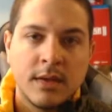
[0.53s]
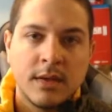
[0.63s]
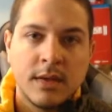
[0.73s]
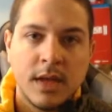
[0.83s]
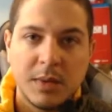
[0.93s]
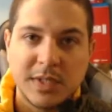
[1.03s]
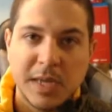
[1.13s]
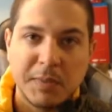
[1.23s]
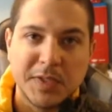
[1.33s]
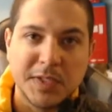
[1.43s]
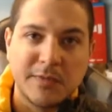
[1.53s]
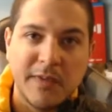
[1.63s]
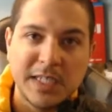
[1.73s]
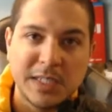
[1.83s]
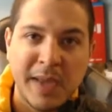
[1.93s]
Hey, what's up? This is
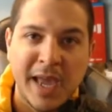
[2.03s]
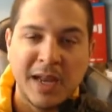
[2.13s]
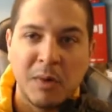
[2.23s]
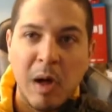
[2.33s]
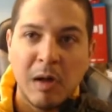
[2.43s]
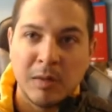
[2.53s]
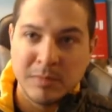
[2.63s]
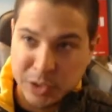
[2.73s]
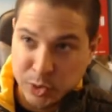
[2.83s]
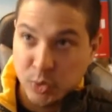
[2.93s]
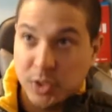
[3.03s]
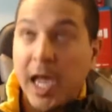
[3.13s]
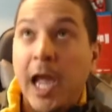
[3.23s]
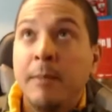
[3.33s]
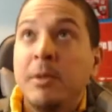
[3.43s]
Faceman, and welcome to
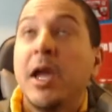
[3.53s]
Game!